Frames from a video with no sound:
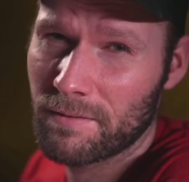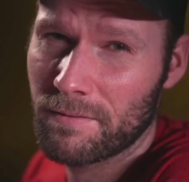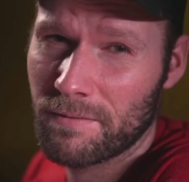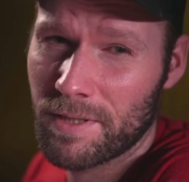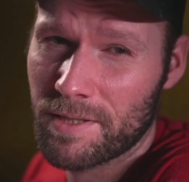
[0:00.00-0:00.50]

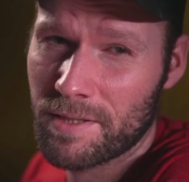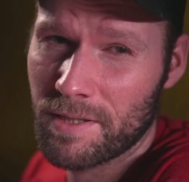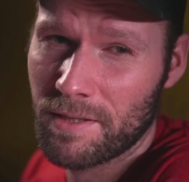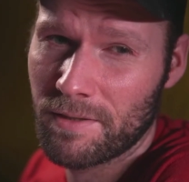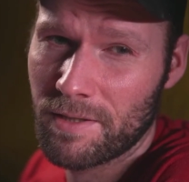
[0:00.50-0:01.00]

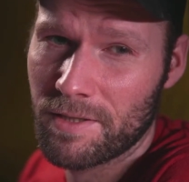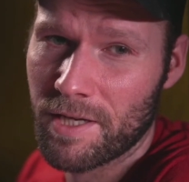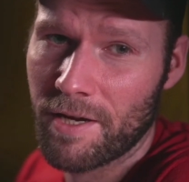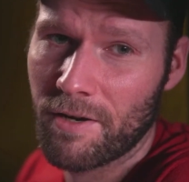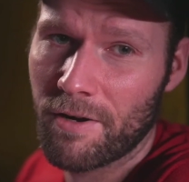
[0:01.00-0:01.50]

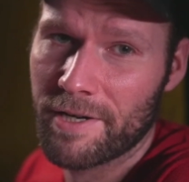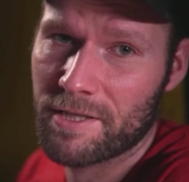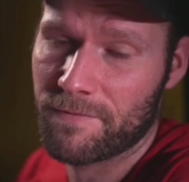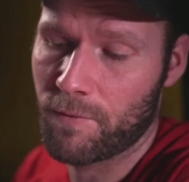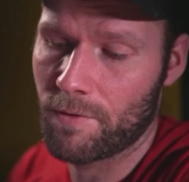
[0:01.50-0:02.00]
DJI
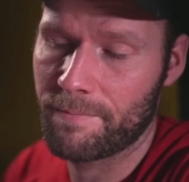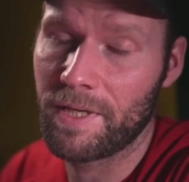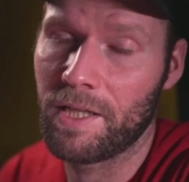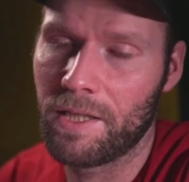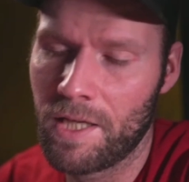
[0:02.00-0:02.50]
RS4
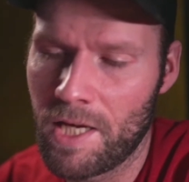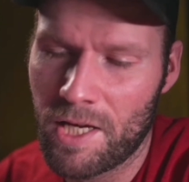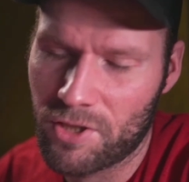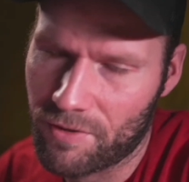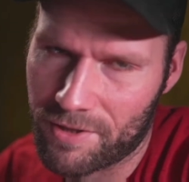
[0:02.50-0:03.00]
Mini.
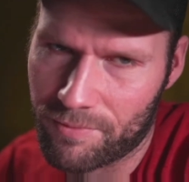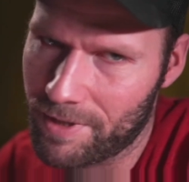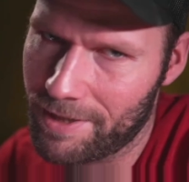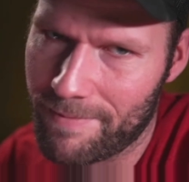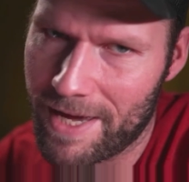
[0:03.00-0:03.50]
So it's
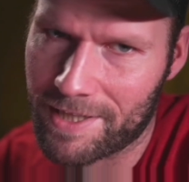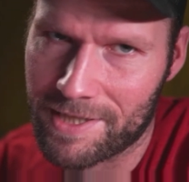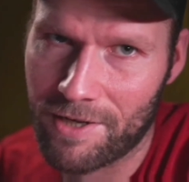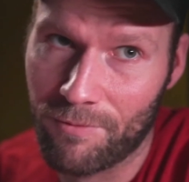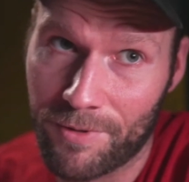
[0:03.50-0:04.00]
really maxed
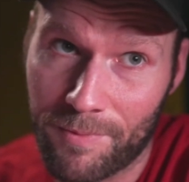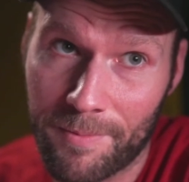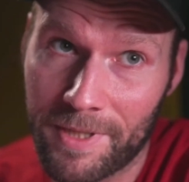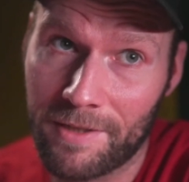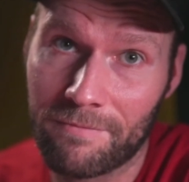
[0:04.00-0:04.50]
out with what
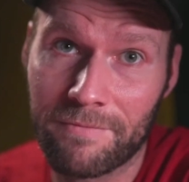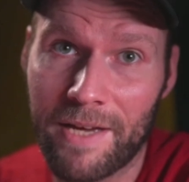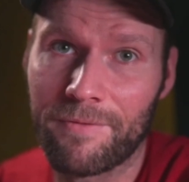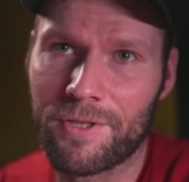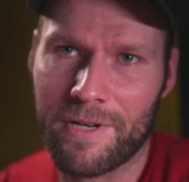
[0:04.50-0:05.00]
we
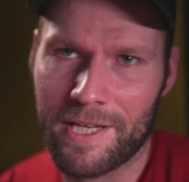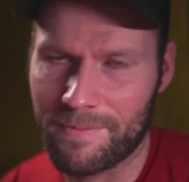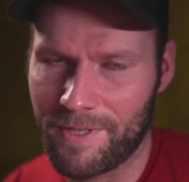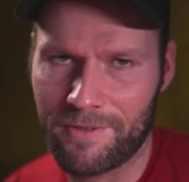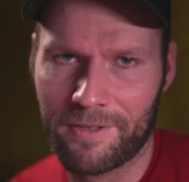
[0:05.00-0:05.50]
have the
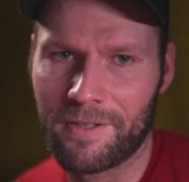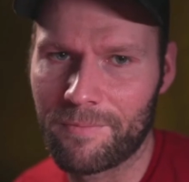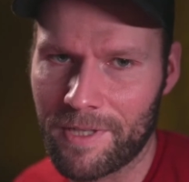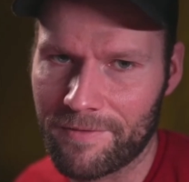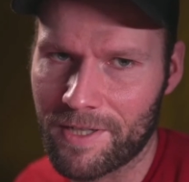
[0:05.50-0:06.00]
transmitter on there, and
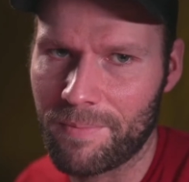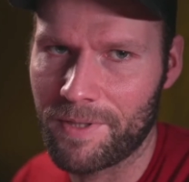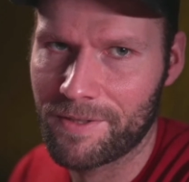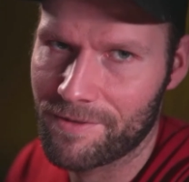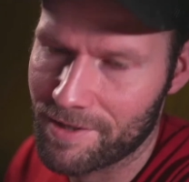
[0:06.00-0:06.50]
we have a couple
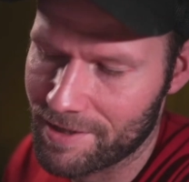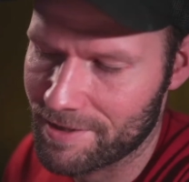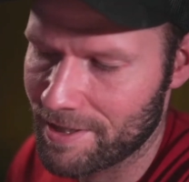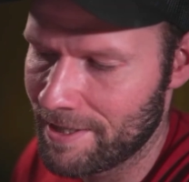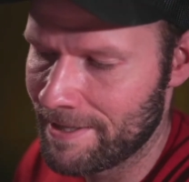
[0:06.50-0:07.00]
other things.
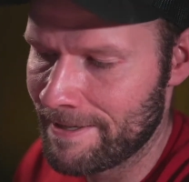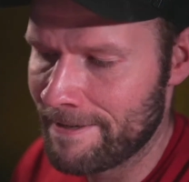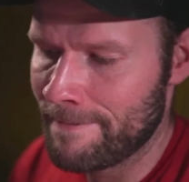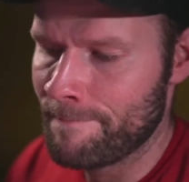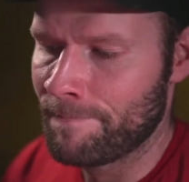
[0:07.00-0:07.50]

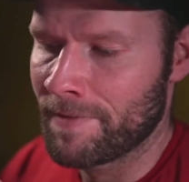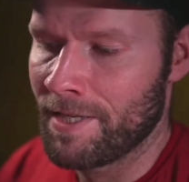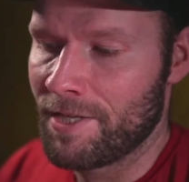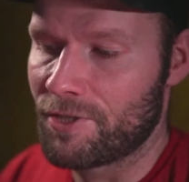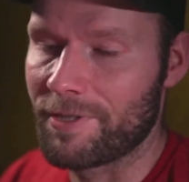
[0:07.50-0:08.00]

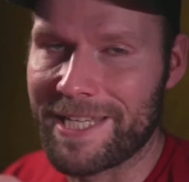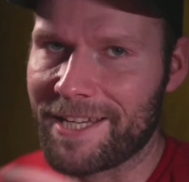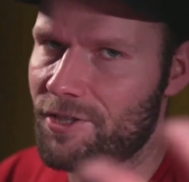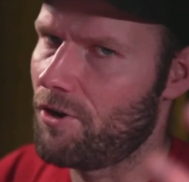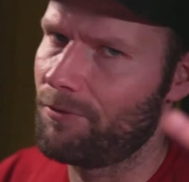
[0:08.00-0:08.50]
So it's
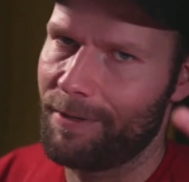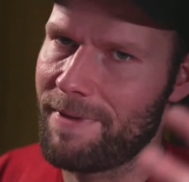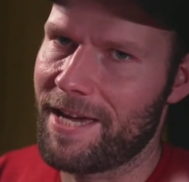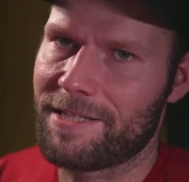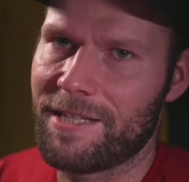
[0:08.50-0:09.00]
actually already
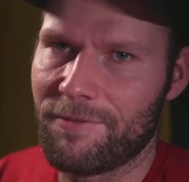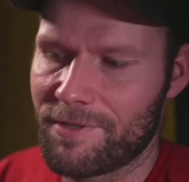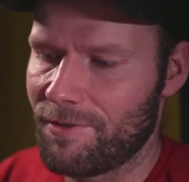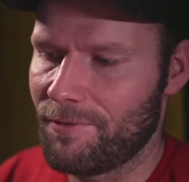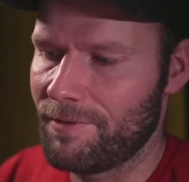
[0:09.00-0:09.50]
maxed out.
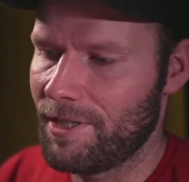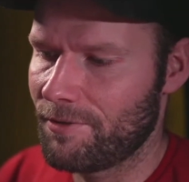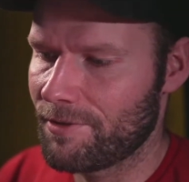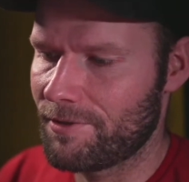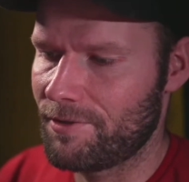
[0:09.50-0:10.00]
So in
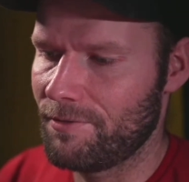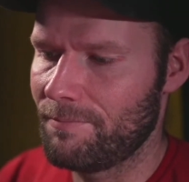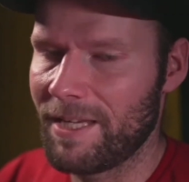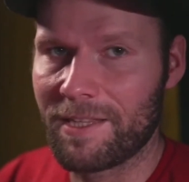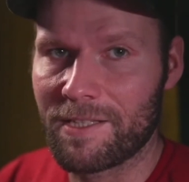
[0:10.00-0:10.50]
order to
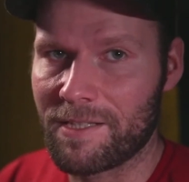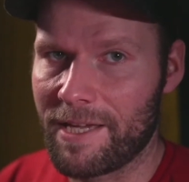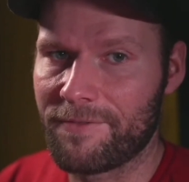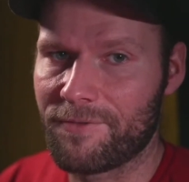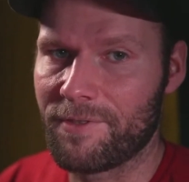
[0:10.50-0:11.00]
make this
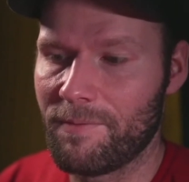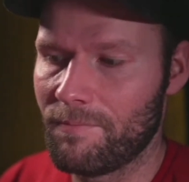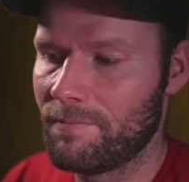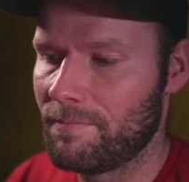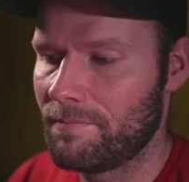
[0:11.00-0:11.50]
live
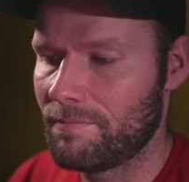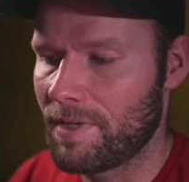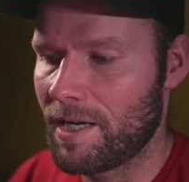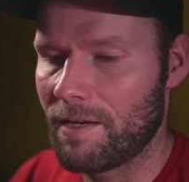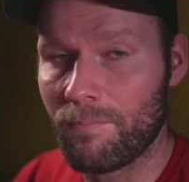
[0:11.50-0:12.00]
stream
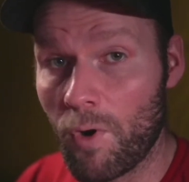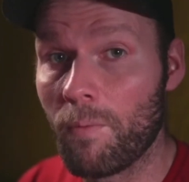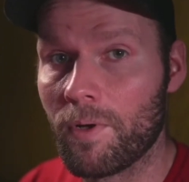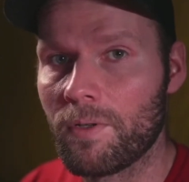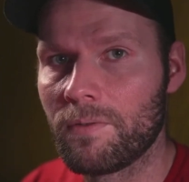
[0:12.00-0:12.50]

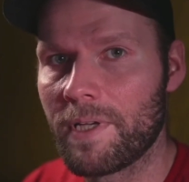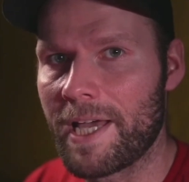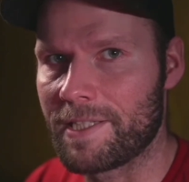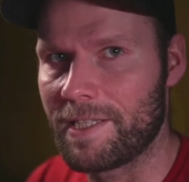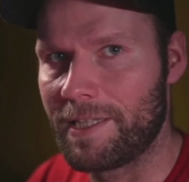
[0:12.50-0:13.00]
mobile,
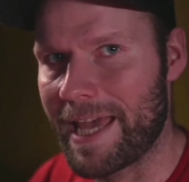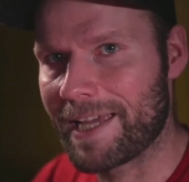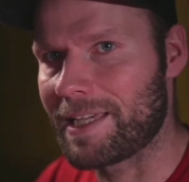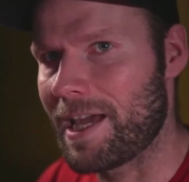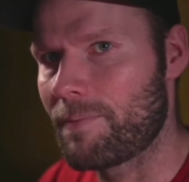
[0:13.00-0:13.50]
as in that
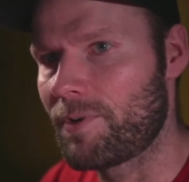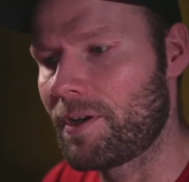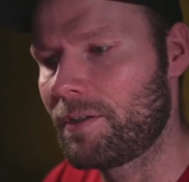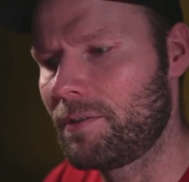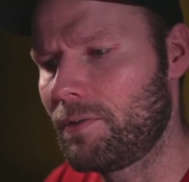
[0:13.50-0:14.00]

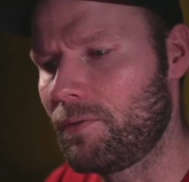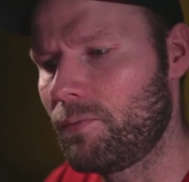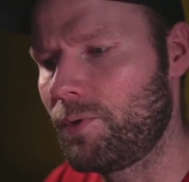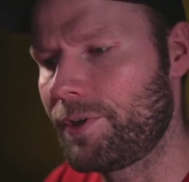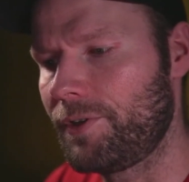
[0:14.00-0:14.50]
camera
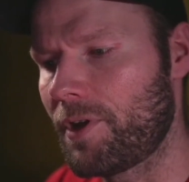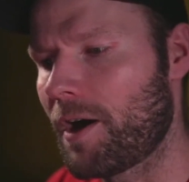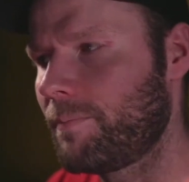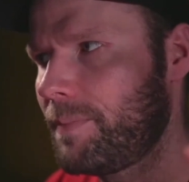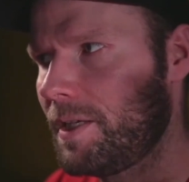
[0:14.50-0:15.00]
would
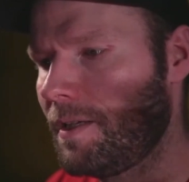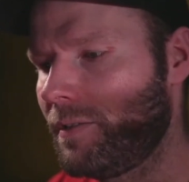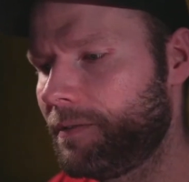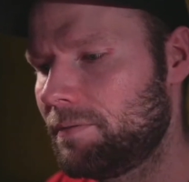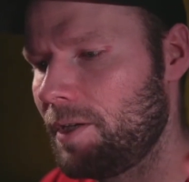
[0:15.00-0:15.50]
not be,
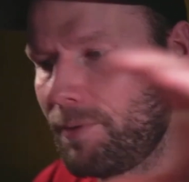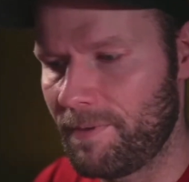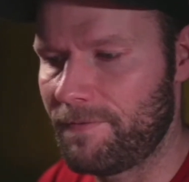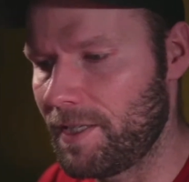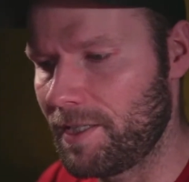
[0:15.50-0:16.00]
it would be
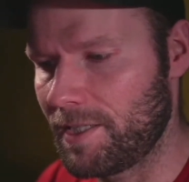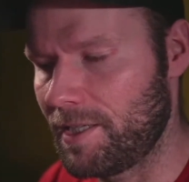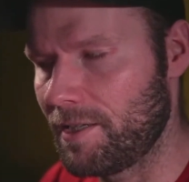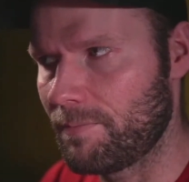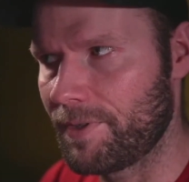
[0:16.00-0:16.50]
feeding to
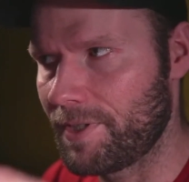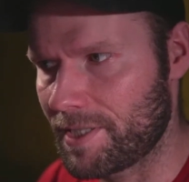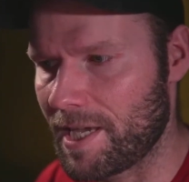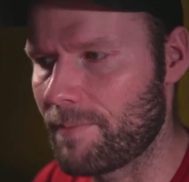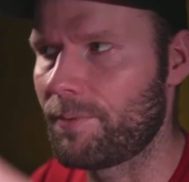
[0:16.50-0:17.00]
here, but this
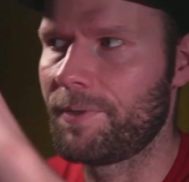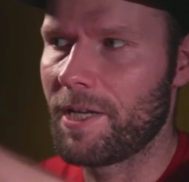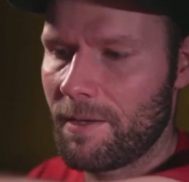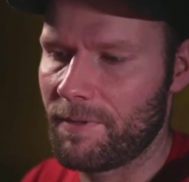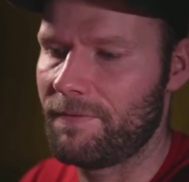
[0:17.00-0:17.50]
camera would
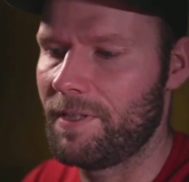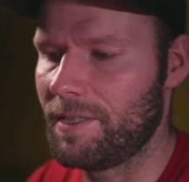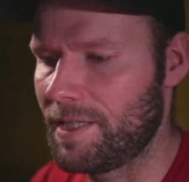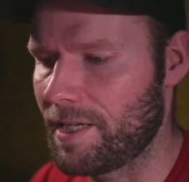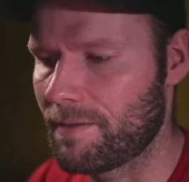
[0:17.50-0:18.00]
not be feeding to
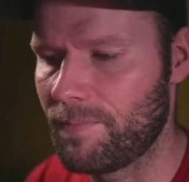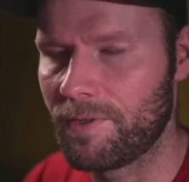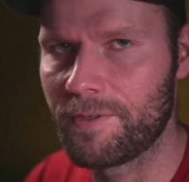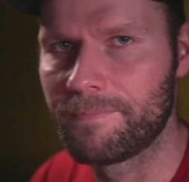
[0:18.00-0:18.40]
that computer.